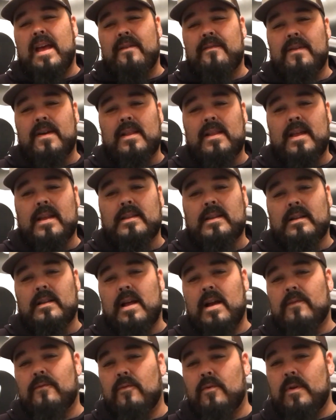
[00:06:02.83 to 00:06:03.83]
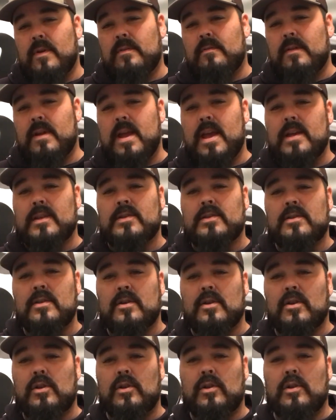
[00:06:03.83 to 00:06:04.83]
I felt like the Glock 43X
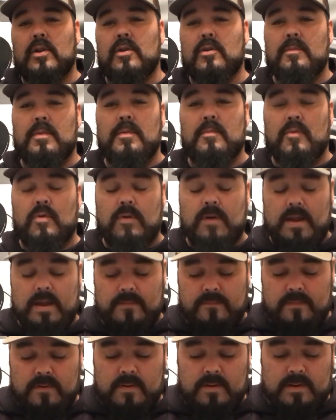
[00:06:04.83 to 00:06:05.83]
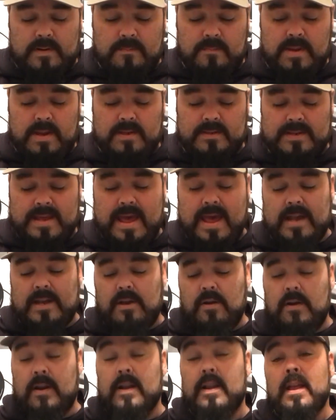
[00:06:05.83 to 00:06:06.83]
took a little bit more effort to be as
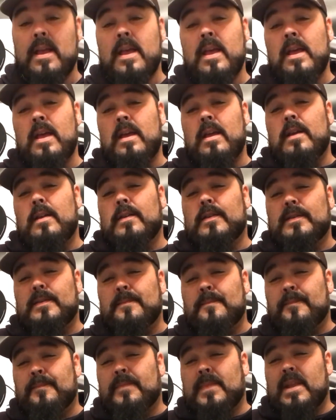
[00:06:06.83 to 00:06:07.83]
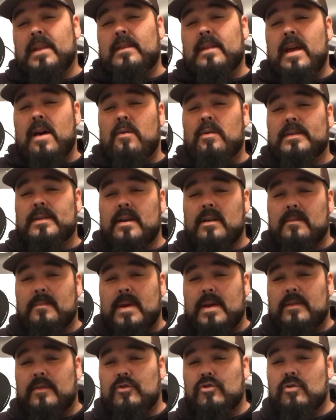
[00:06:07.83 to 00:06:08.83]
accurate. Now we'll talk
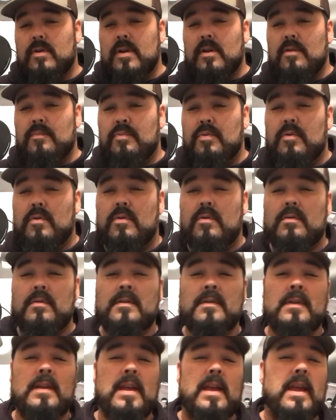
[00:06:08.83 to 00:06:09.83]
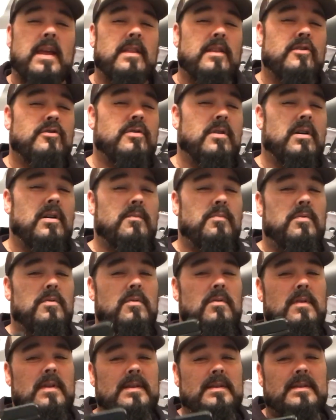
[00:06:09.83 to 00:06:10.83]
about the trigger pull, and the trigger
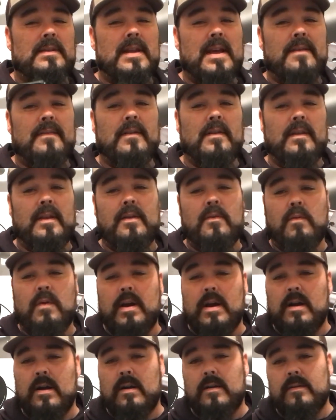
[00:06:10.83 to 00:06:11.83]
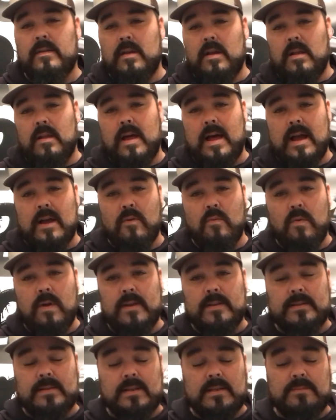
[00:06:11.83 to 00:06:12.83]
pull is definitely where the Glock
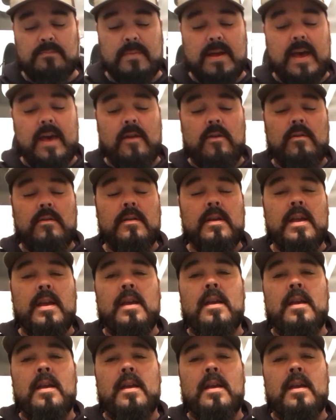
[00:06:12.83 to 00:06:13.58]
wins this battle.